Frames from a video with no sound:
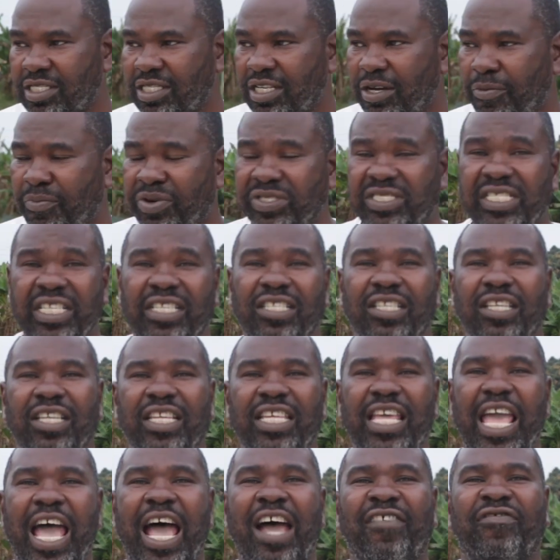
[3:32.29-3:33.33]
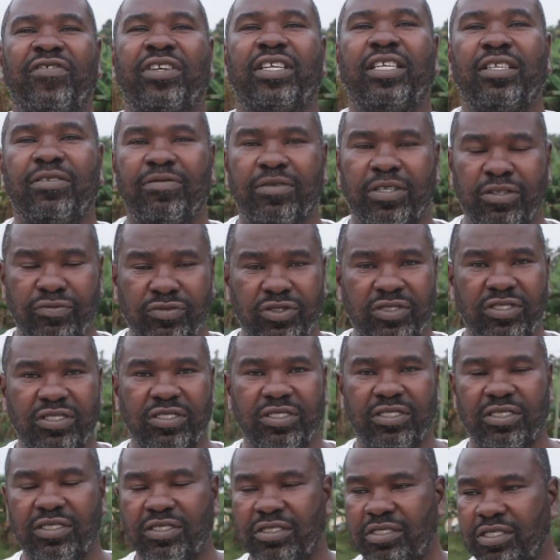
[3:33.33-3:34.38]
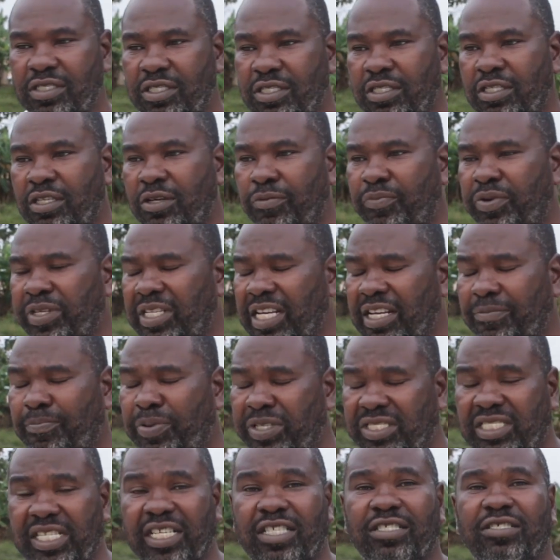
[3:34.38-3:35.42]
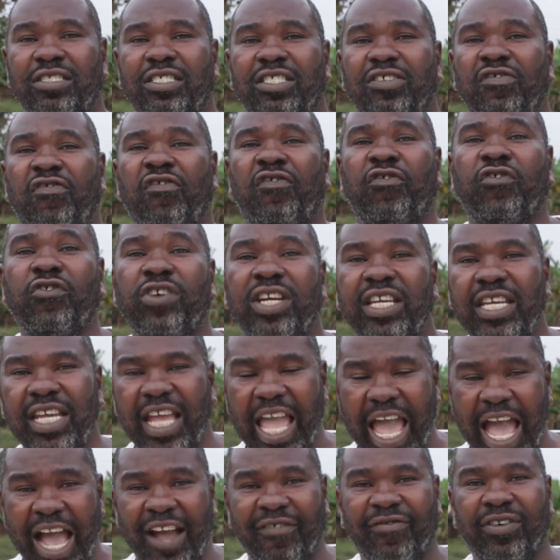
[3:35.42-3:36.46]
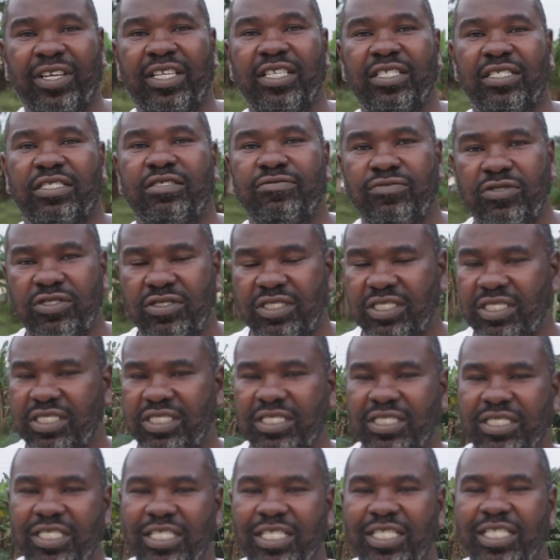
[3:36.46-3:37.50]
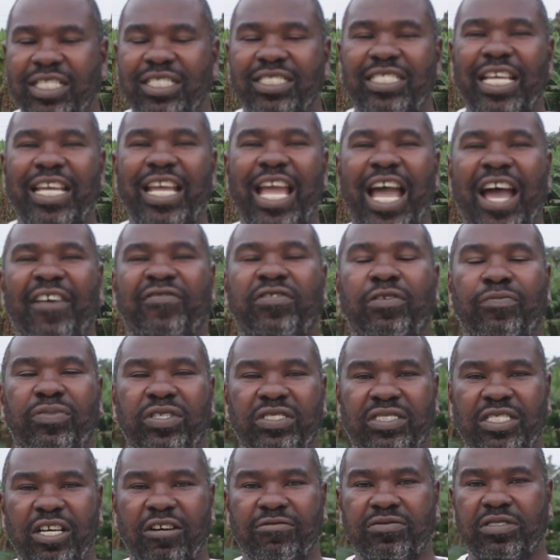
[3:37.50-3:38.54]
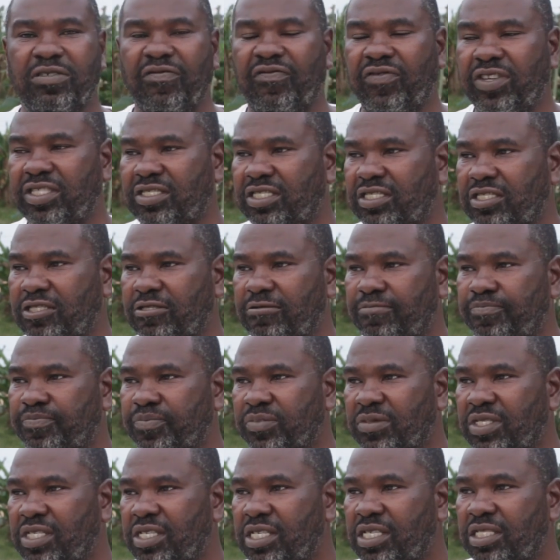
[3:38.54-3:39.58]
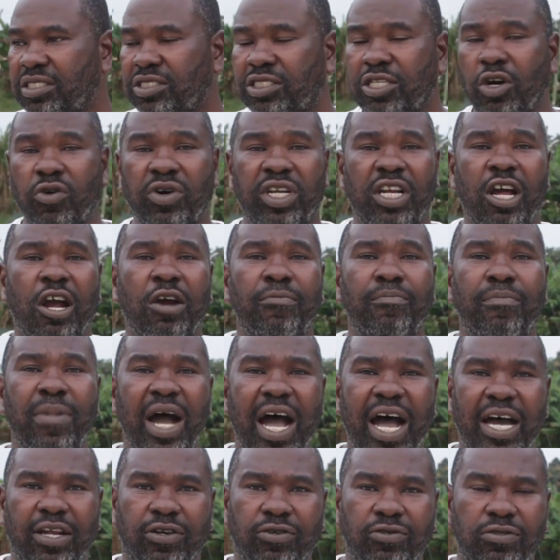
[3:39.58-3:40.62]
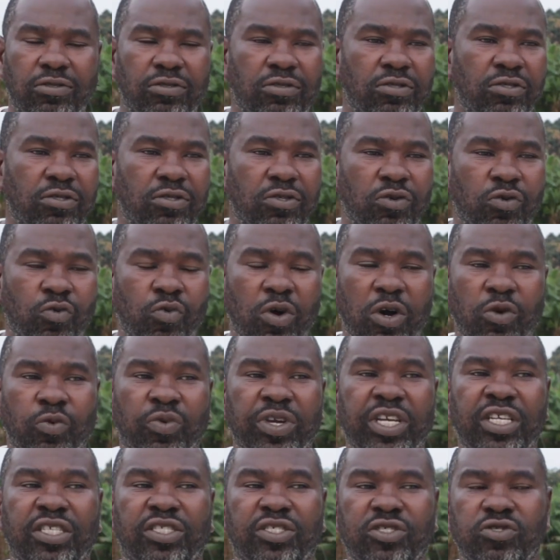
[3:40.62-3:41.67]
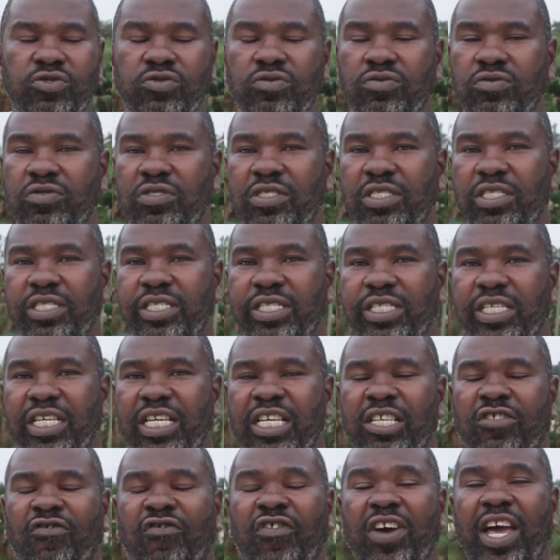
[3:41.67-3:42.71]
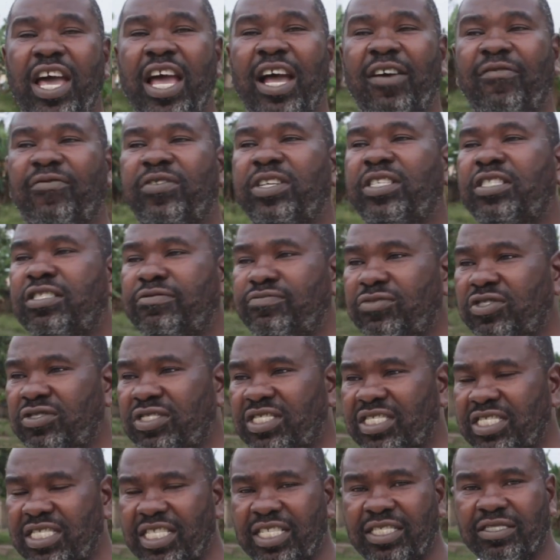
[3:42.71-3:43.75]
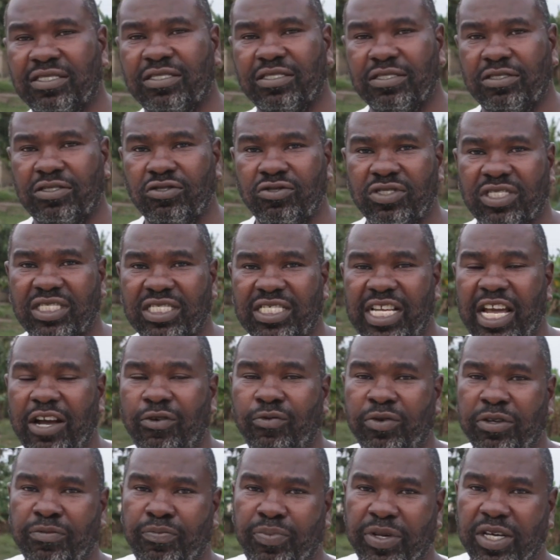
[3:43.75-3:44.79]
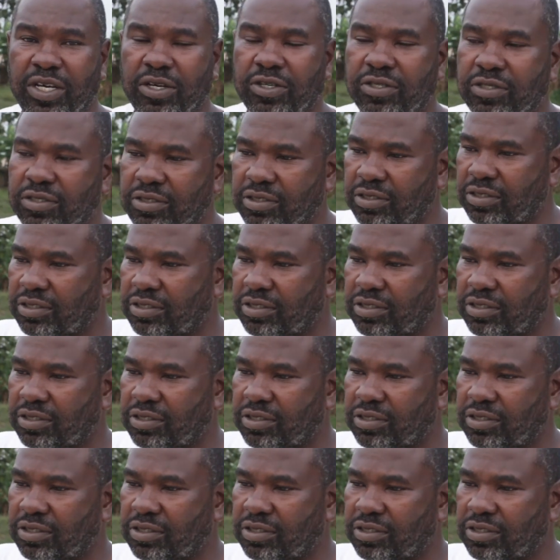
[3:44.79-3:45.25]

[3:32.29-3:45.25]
particularly African communities, particularly free African communities. They have to be self-sufficient. So in our model, what we do is for every community institution that we build